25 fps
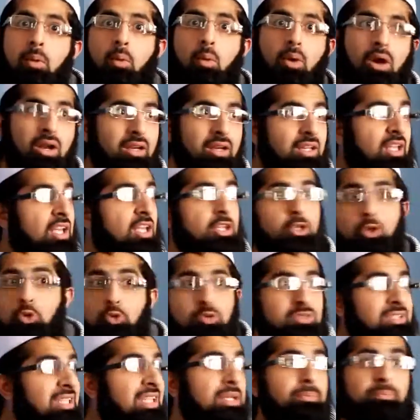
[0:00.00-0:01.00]
Number one,
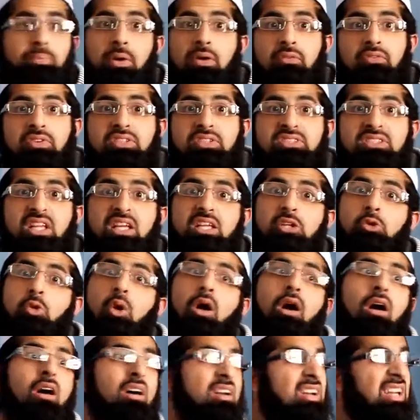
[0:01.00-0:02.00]
you'll see brothers that
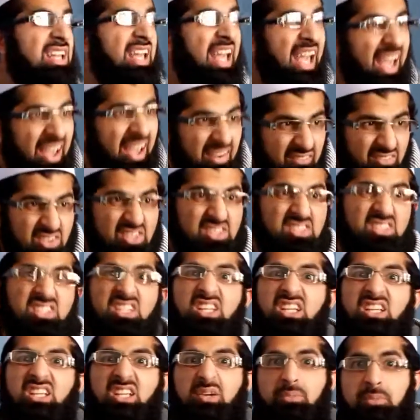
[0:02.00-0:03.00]
you hardly ever
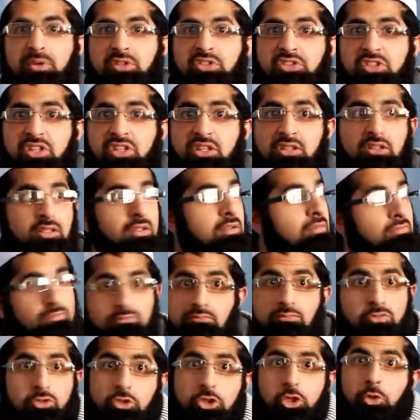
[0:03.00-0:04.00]
see in the masjid
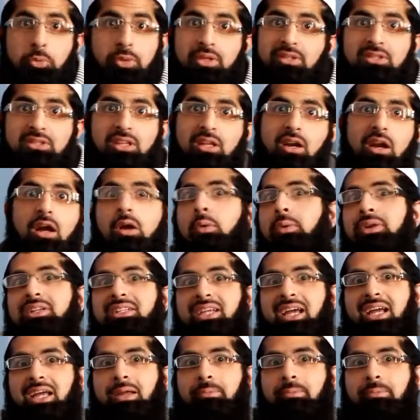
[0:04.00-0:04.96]
during Taraweeh